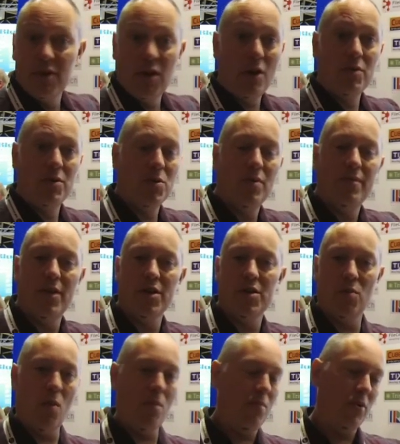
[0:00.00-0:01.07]
go to a
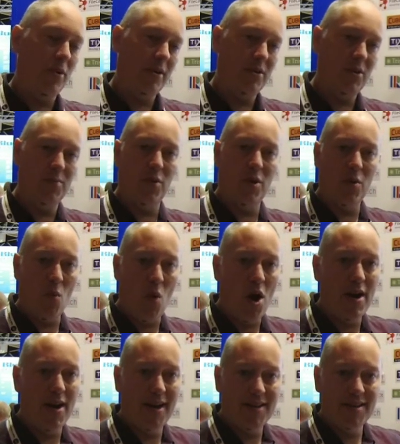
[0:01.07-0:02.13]
version
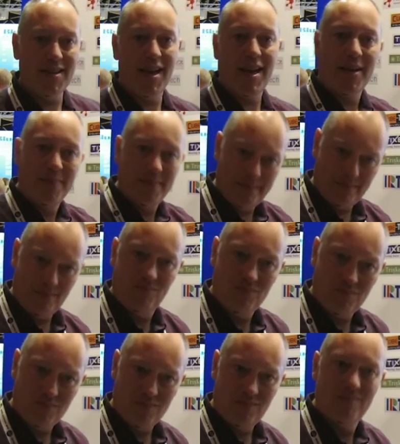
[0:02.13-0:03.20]
1.2.1 and say,
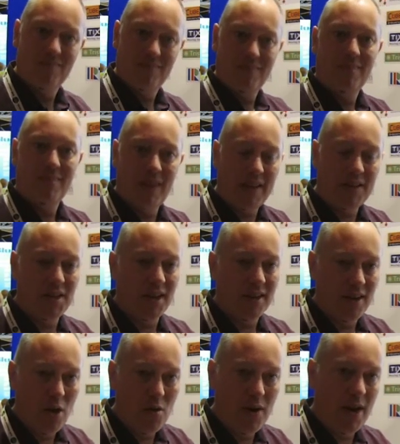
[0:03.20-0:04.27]
that's
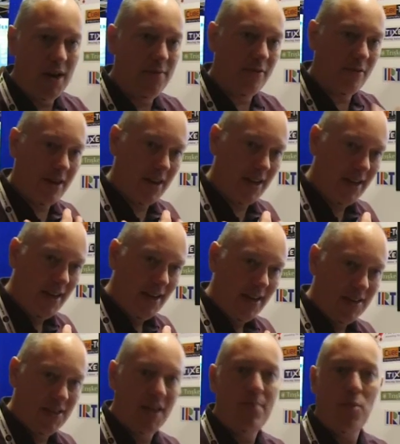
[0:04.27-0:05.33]
it. No need for any
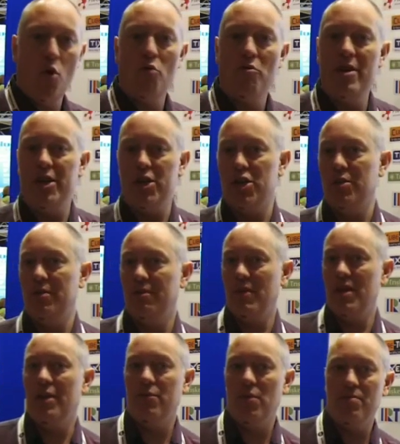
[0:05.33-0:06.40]
deep or rich,
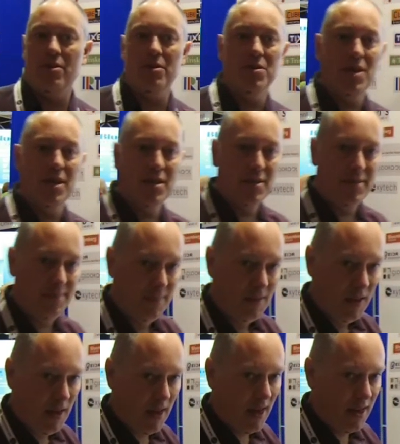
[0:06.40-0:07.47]
meaningful process
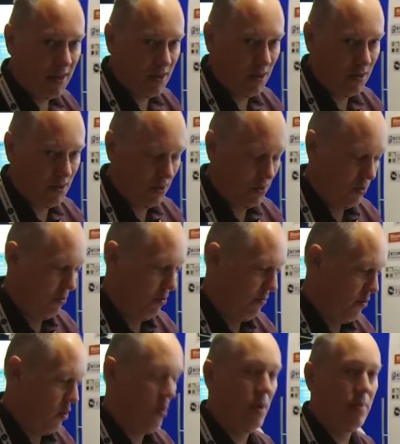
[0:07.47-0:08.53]
uh, to, to, to,
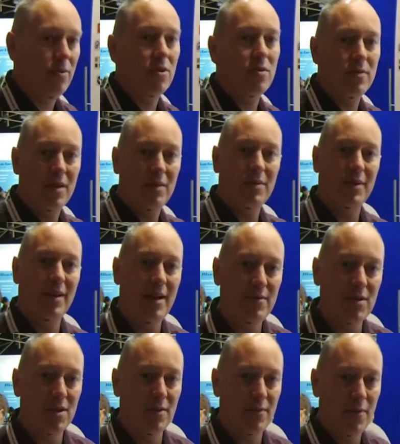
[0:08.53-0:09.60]
review and approve, although we'll have
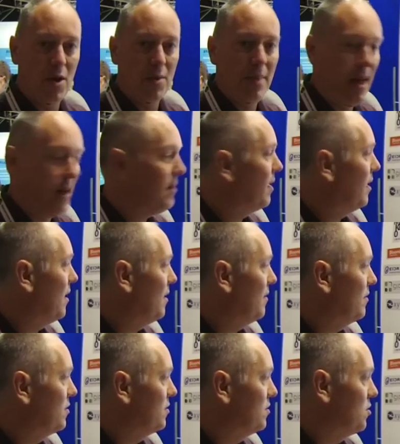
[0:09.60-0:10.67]
to confirm that. Uh,
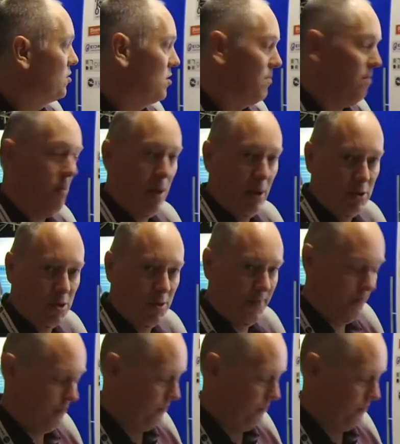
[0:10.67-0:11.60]
this is just the proposal.